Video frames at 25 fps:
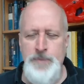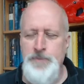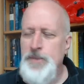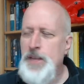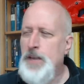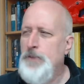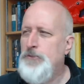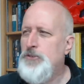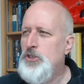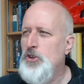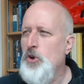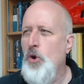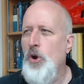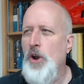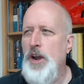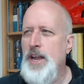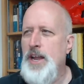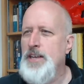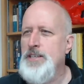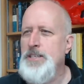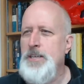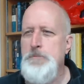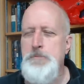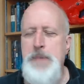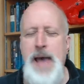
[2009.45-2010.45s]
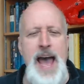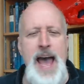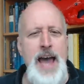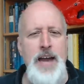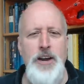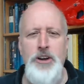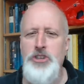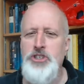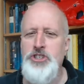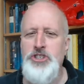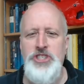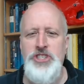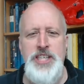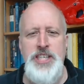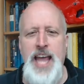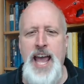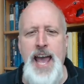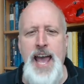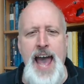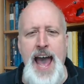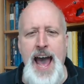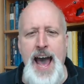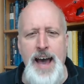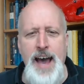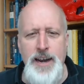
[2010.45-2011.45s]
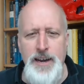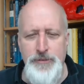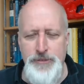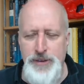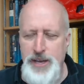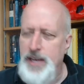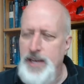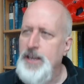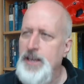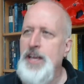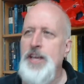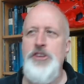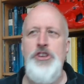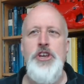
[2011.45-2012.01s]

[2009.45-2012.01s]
If story doesn't matter, stay out of it.